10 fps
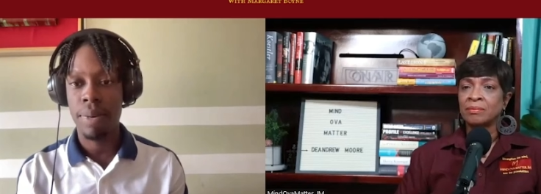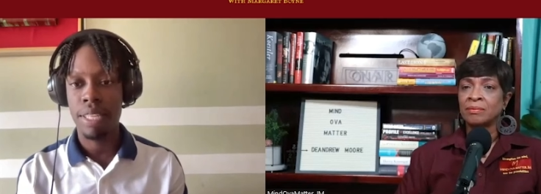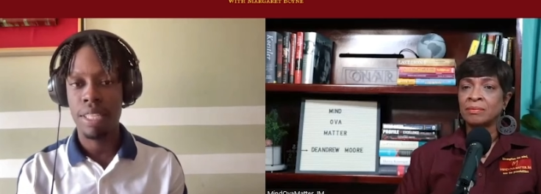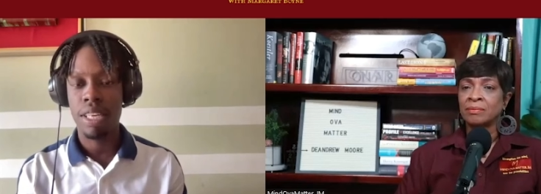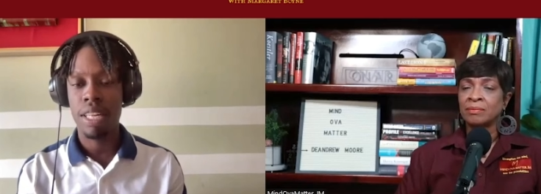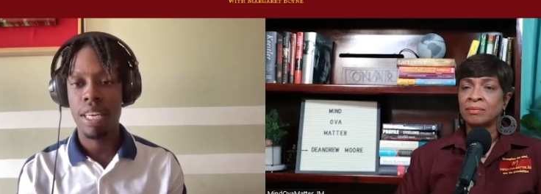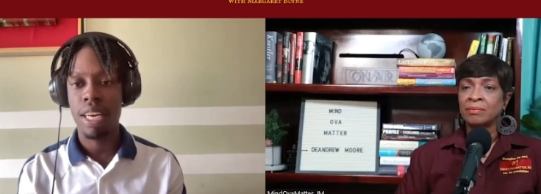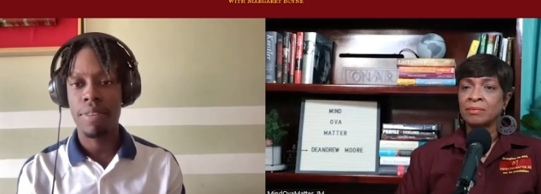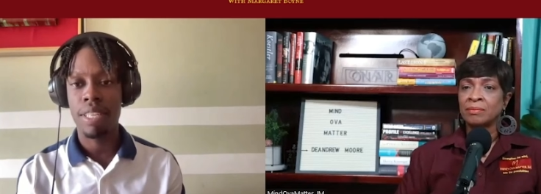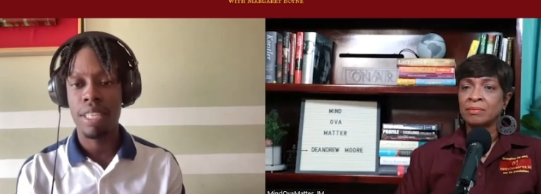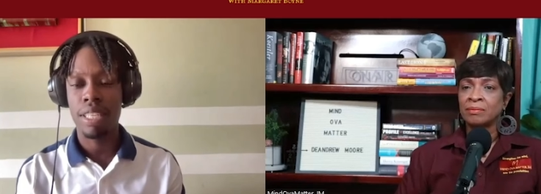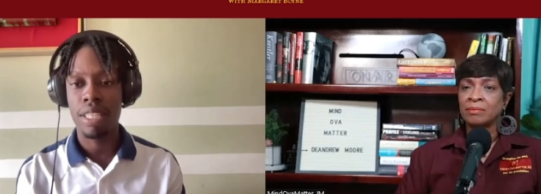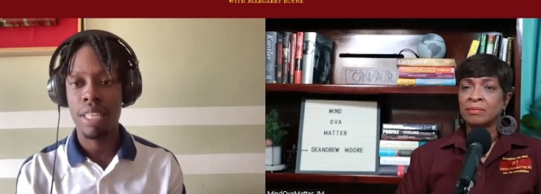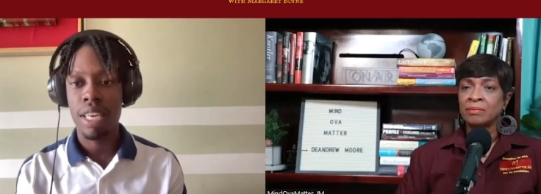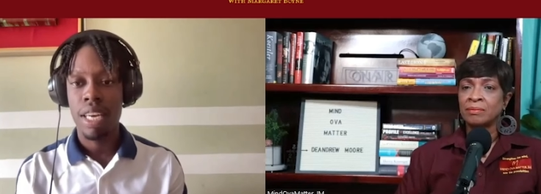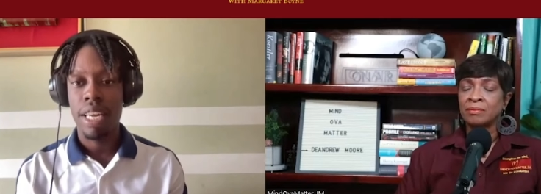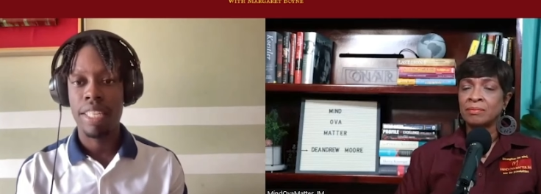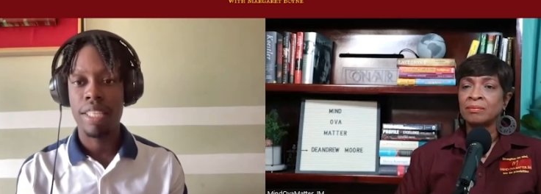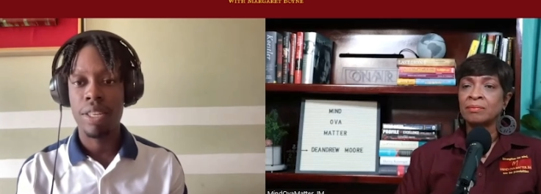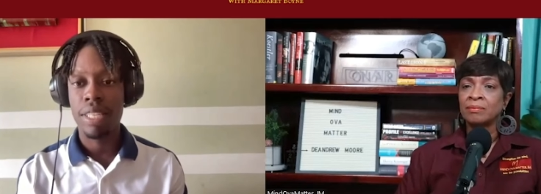Speaker 1: basically finished. It's
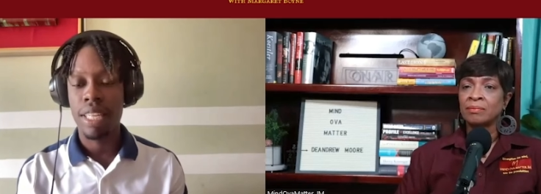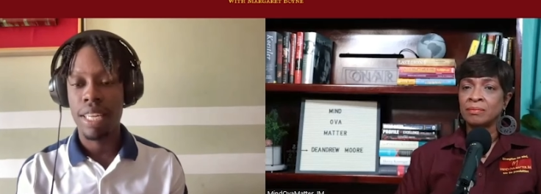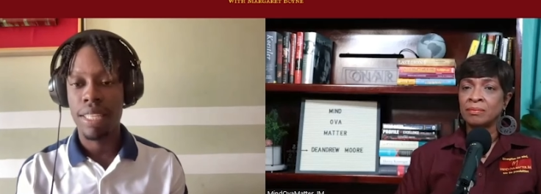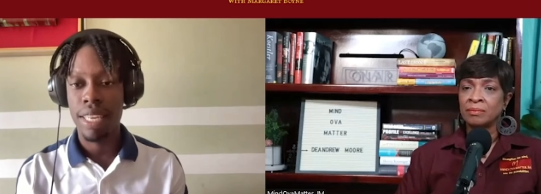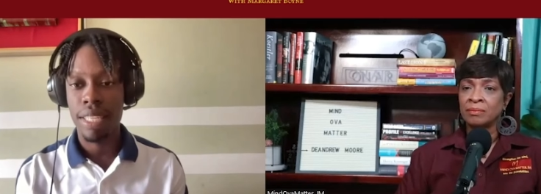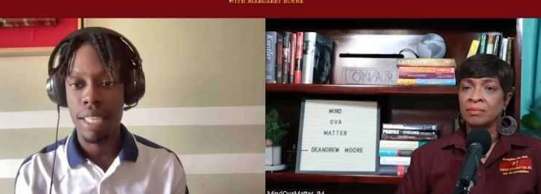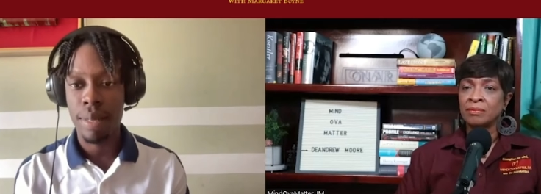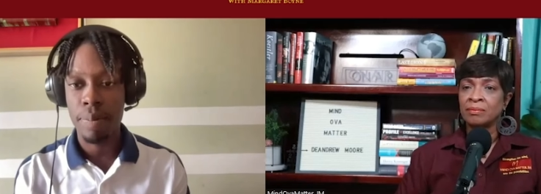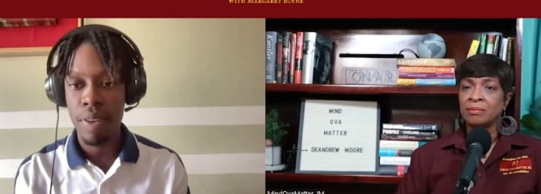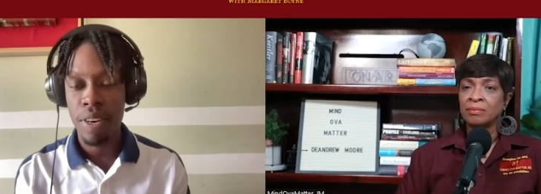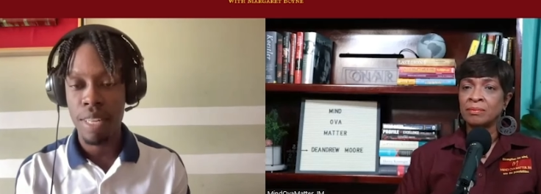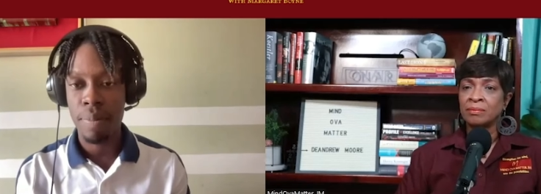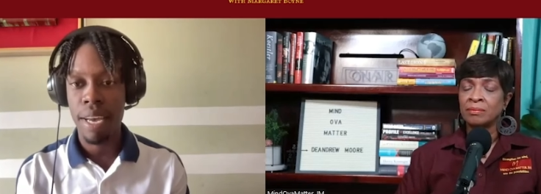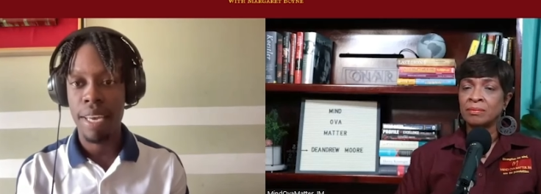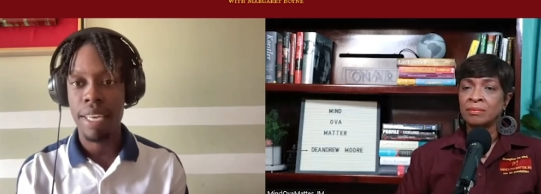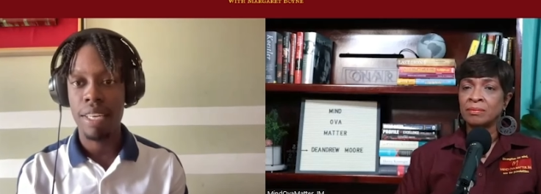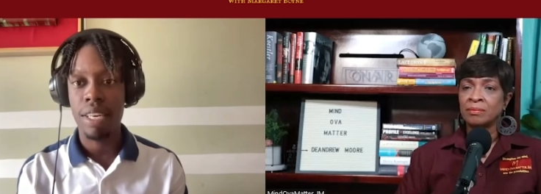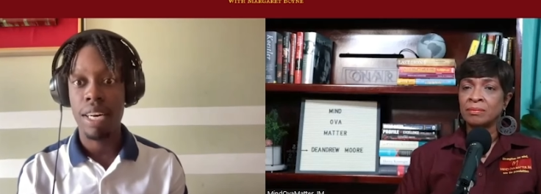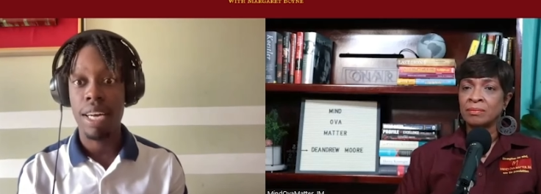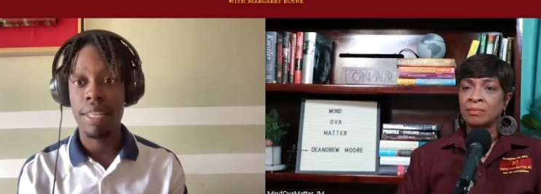just in mm-hmm. a testing period by
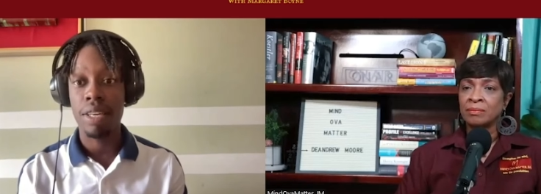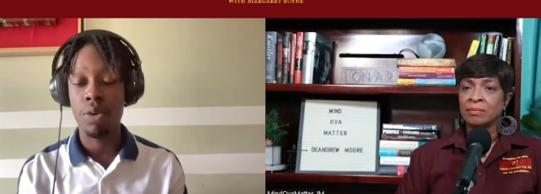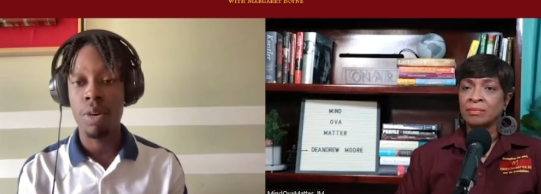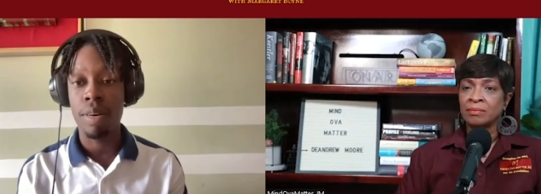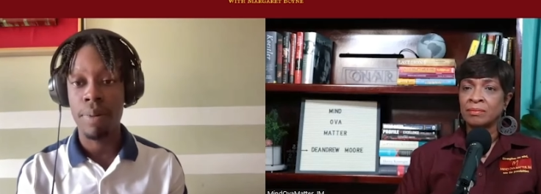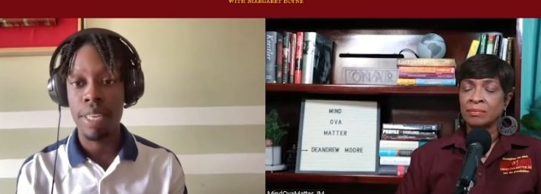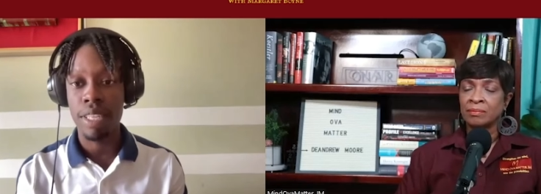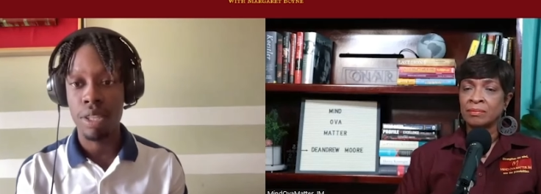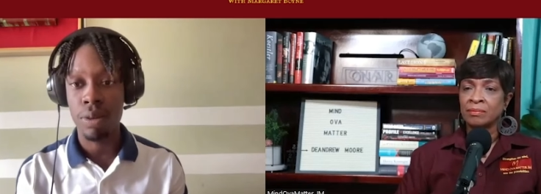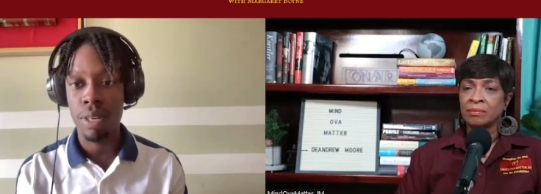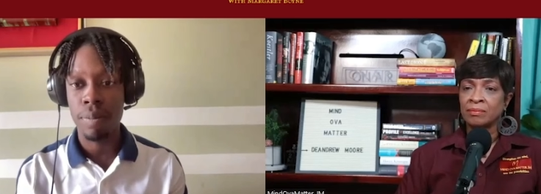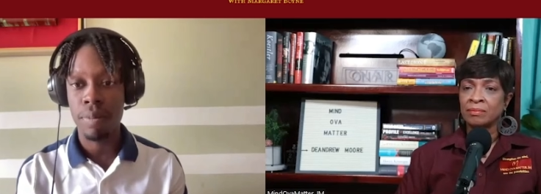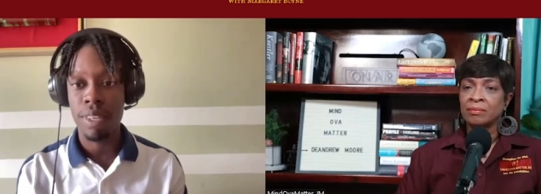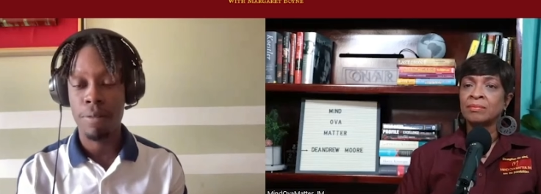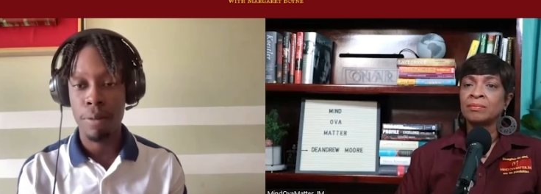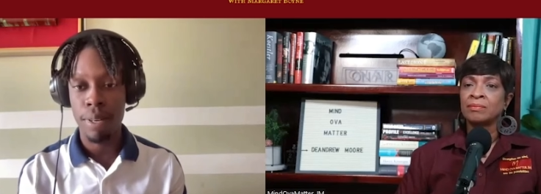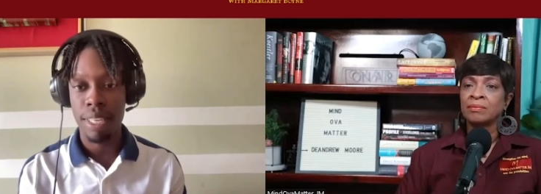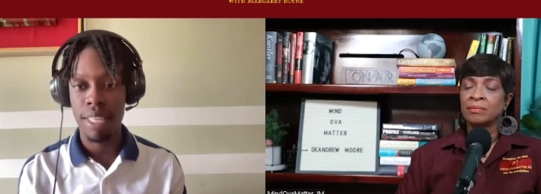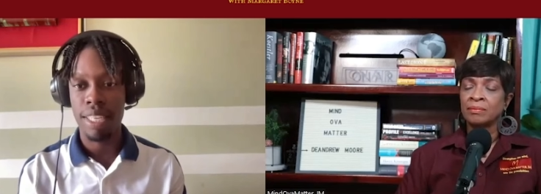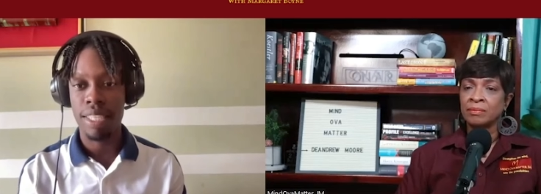uh, the Google Play Store, a
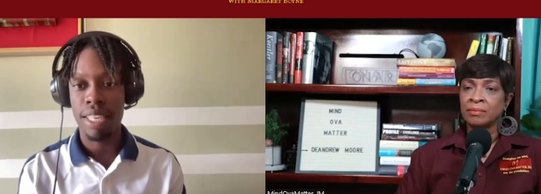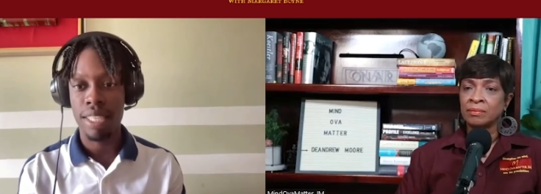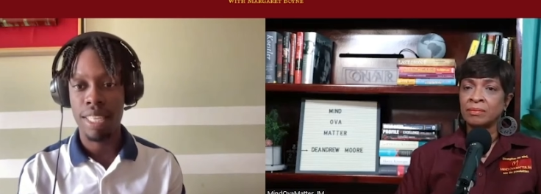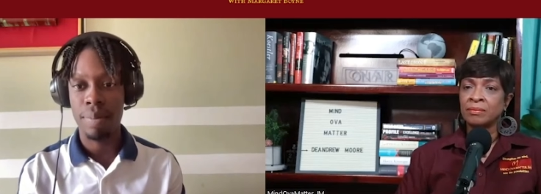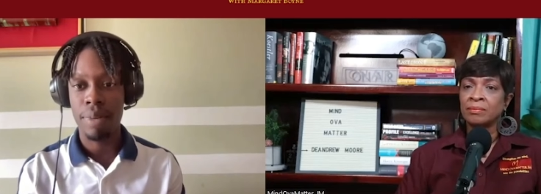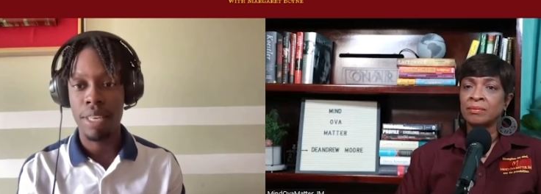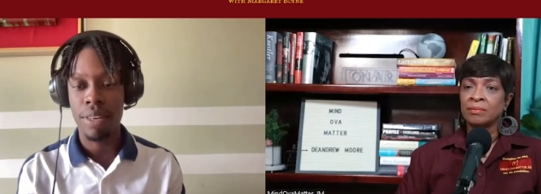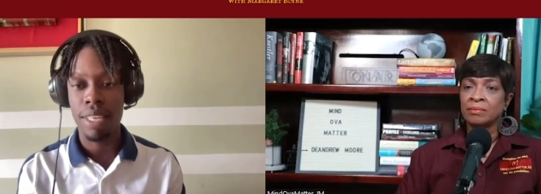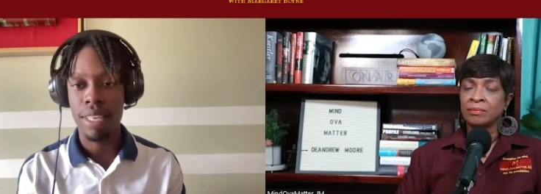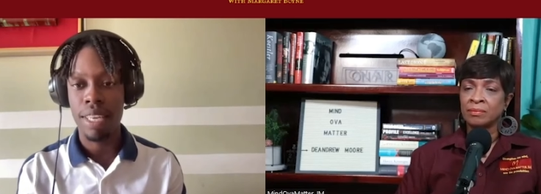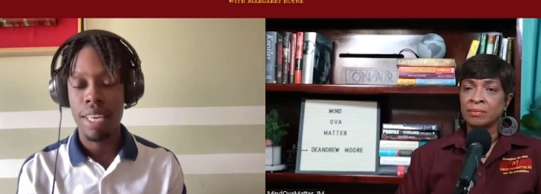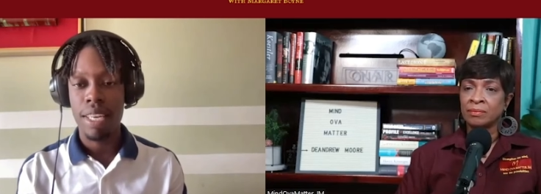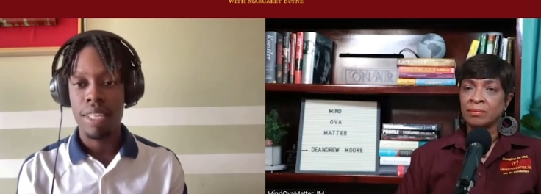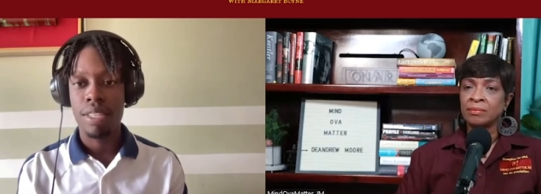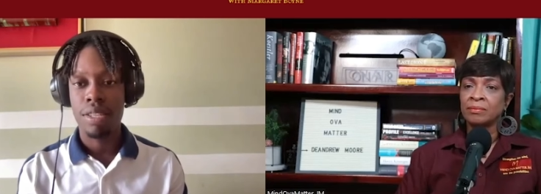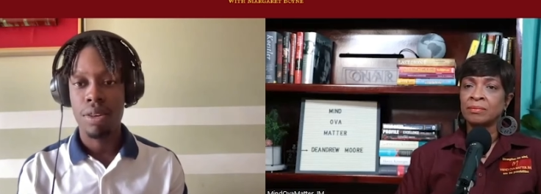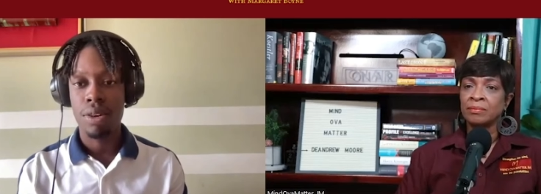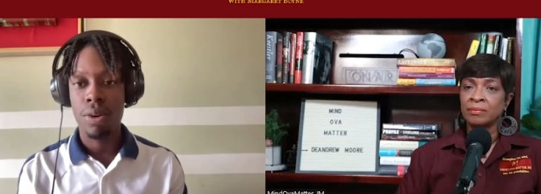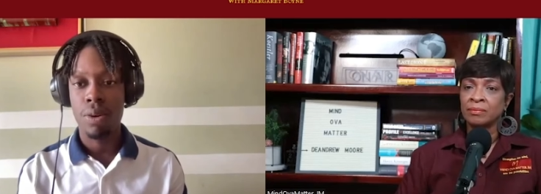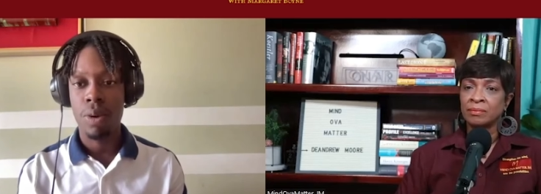14 days testing period. Mm-hmm.
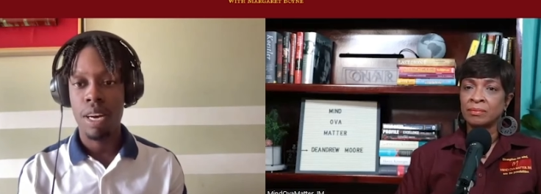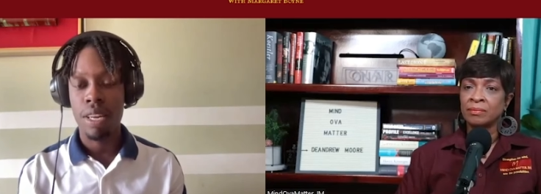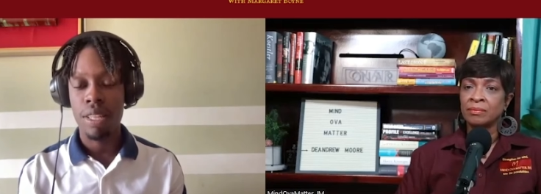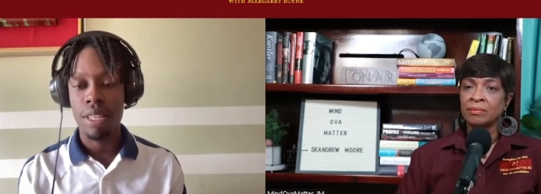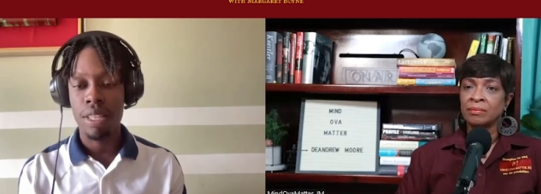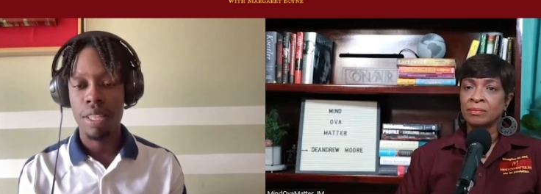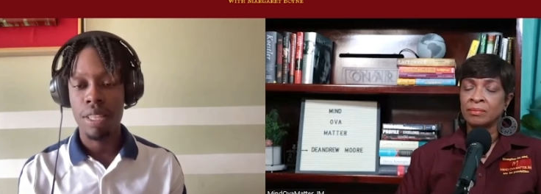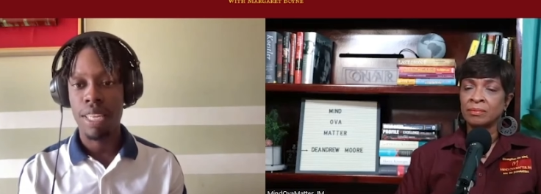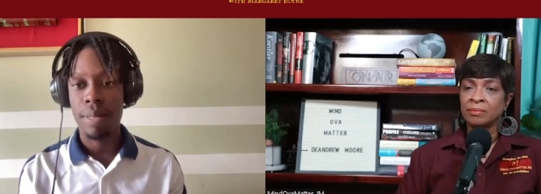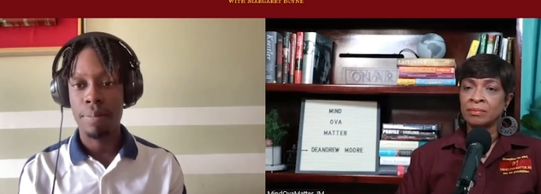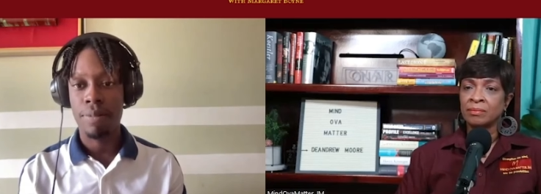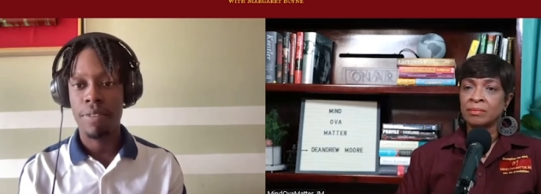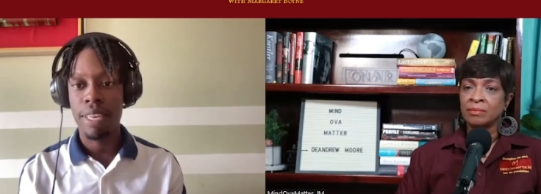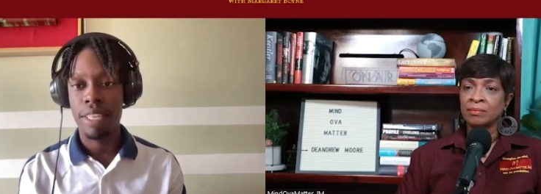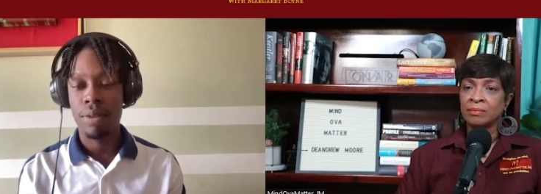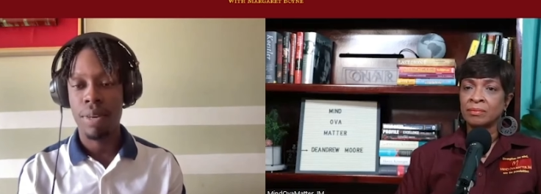So we're undergoing that phase